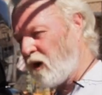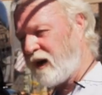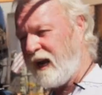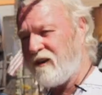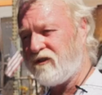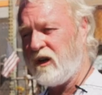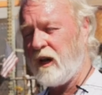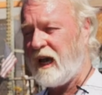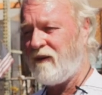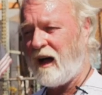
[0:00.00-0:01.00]
more caster
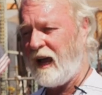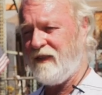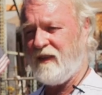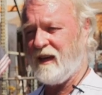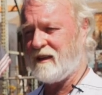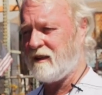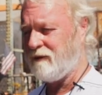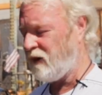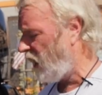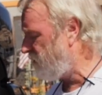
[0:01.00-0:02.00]
you have, I think,
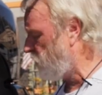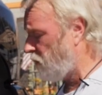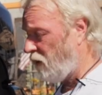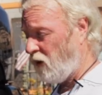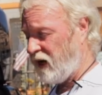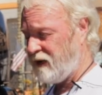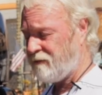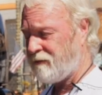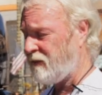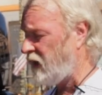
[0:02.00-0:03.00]
up to a point,
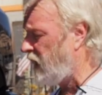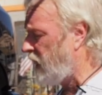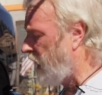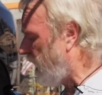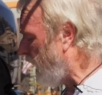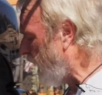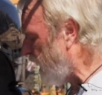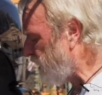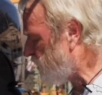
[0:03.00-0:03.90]
uh,